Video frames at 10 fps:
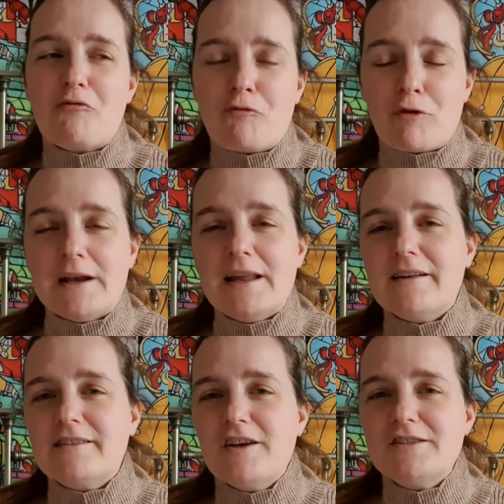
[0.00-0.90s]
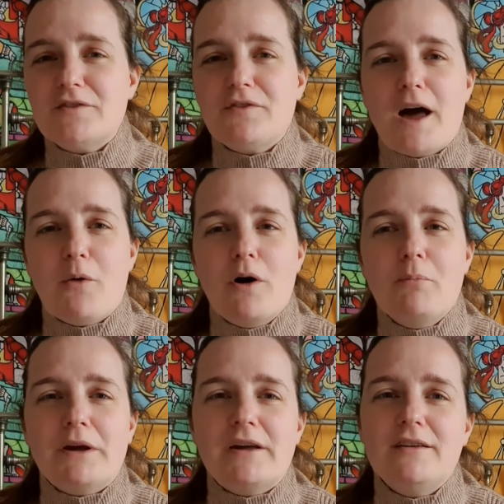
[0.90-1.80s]
really excited for that
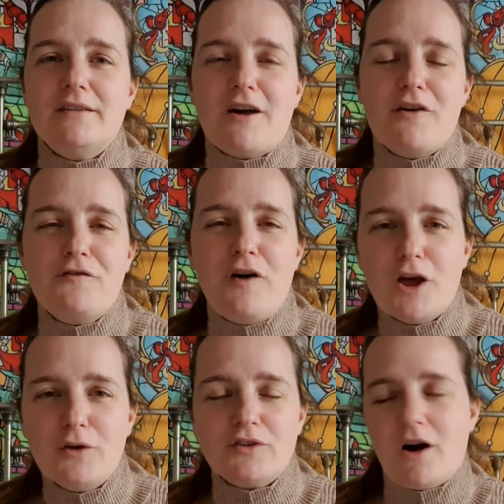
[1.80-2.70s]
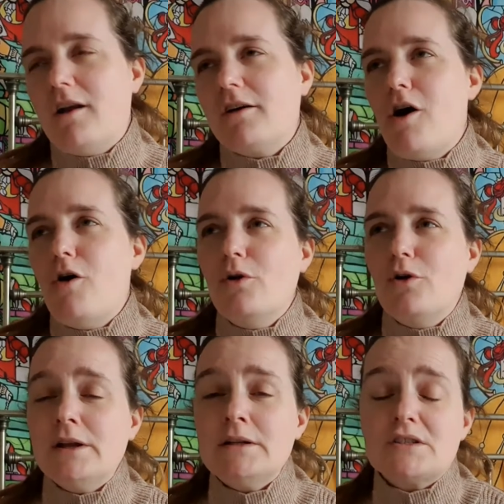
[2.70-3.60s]
one because I follow Scarlett Cole
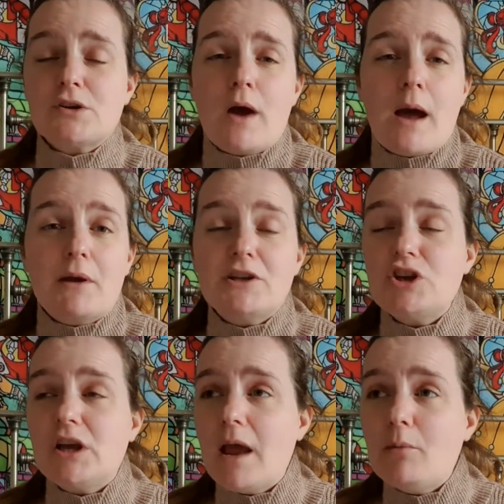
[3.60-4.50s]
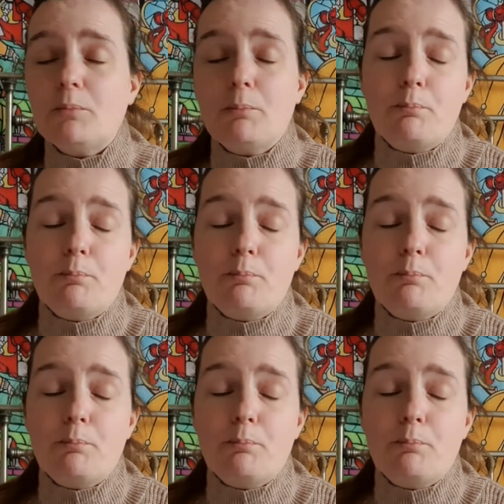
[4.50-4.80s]
on Instagram and she keeps